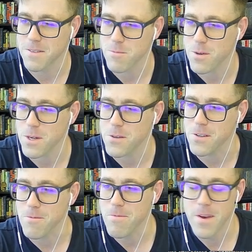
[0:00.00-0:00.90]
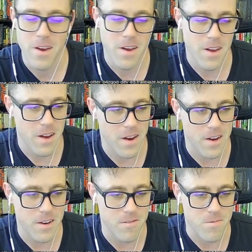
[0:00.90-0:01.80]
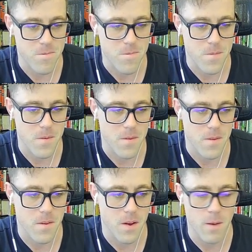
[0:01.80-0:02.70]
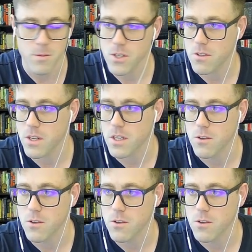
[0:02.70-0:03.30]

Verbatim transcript: pretty cool. Um, I'm just gonna click new